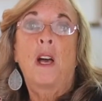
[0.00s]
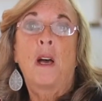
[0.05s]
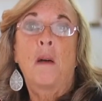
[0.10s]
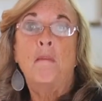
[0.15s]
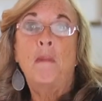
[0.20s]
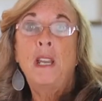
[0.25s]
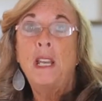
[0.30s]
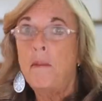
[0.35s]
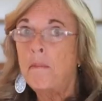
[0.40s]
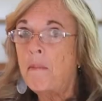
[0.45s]

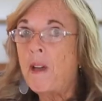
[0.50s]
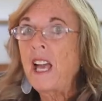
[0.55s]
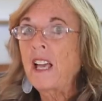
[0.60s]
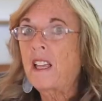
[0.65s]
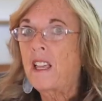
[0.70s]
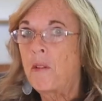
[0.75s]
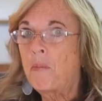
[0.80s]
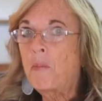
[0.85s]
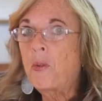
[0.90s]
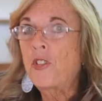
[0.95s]
meeting
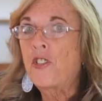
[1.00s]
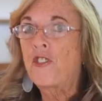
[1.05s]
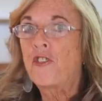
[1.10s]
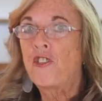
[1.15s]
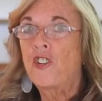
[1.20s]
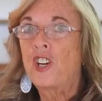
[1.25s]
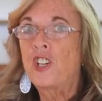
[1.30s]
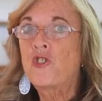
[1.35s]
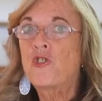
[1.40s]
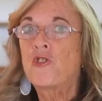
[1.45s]
back up with the
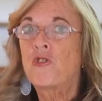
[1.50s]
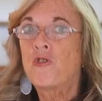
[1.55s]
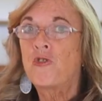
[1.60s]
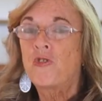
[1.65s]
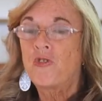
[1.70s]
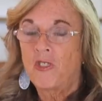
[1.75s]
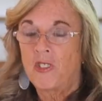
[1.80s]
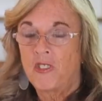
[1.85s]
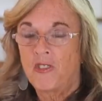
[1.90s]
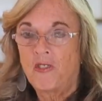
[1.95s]
French
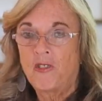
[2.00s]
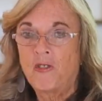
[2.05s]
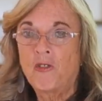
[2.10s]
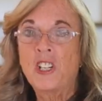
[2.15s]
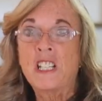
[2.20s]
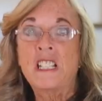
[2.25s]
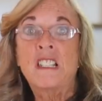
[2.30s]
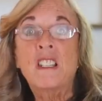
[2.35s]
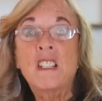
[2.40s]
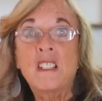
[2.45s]

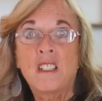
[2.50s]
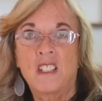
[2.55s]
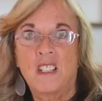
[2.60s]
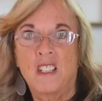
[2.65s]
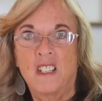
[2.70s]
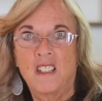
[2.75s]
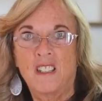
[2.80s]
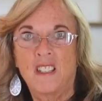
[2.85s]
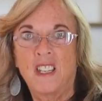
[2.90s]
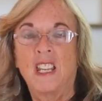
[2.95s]

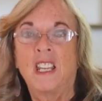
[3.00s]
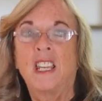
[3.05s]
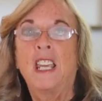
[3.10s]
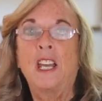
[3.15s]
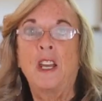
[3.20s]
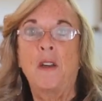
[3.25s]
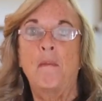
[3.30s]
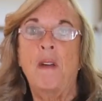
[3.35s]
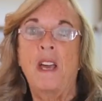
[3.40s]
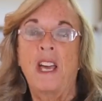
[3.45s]
resistance and
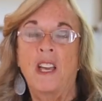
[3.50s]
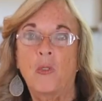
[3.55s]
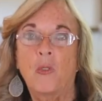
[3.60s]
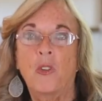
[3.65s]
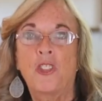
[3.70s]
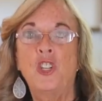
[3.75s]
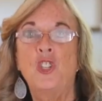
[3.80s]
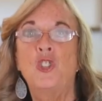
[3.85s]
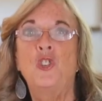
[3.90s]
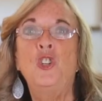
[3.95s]
getting back
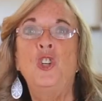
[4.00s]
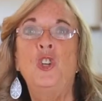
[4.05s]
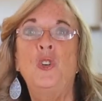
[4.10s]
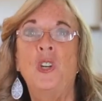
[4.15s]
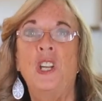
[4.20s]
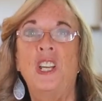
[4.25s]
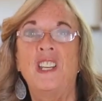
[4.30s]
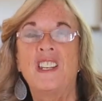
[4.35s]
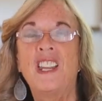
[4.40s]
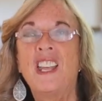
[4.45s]
with his
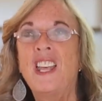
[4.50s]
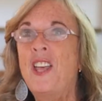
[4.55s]
unit."